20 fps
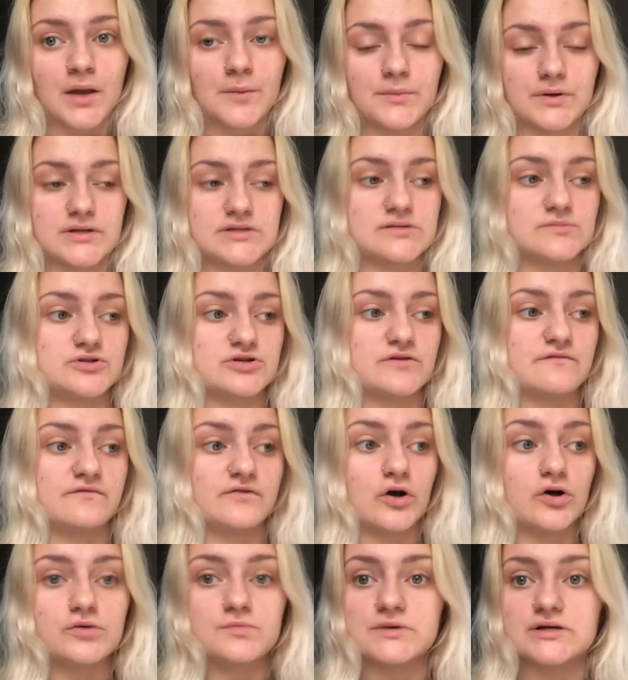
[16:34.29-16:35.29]
because I'm doing
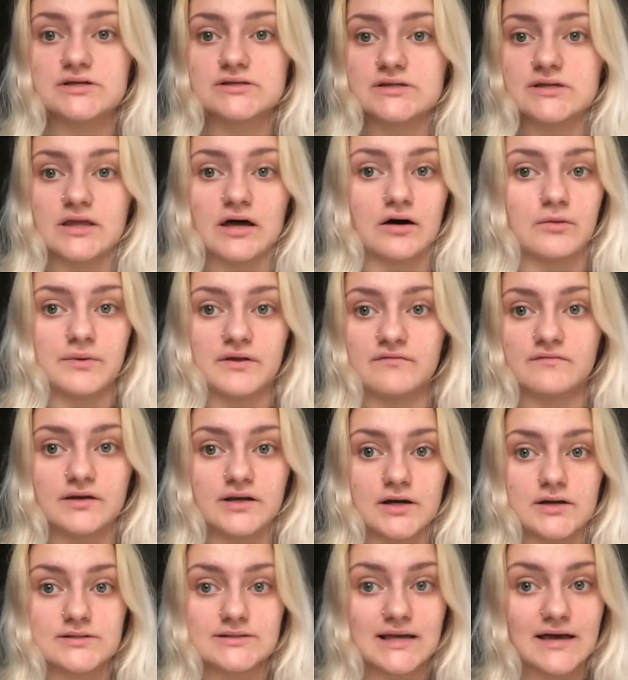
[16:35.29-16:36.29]
Vlogmas, so there'll be
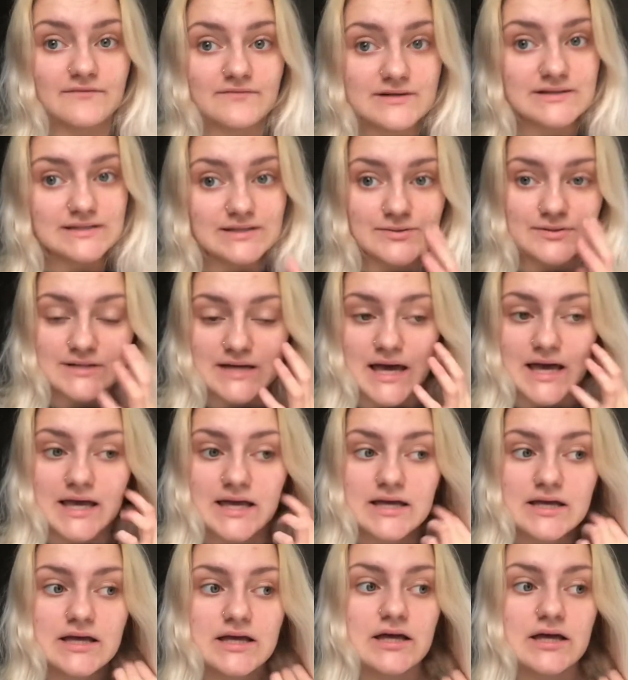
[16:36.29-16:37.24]
videos every single day.